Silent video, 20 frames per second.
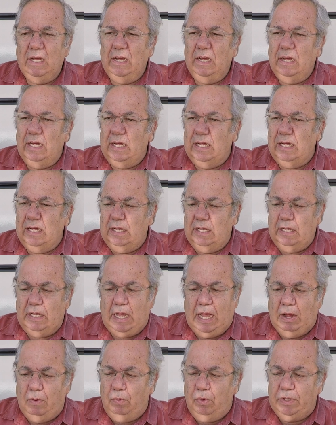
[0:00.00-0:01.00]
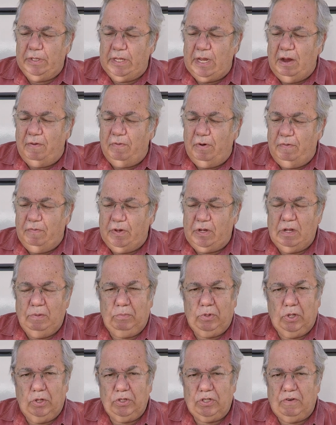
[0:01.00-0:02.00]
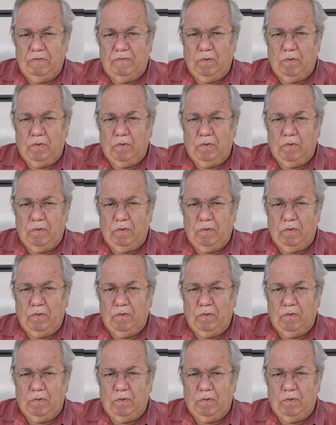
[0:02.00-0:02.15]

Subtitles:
I will never even come close to